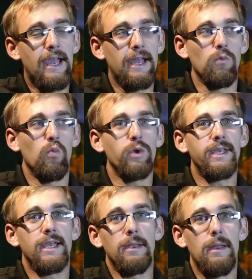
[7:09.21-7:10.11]
and
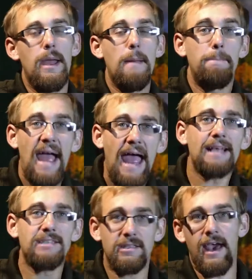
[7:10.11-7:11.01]
we can
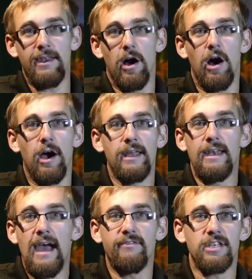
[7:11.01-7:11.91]
pass that on
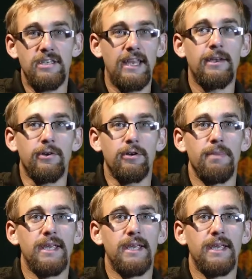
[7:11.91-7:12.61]
and have a standard,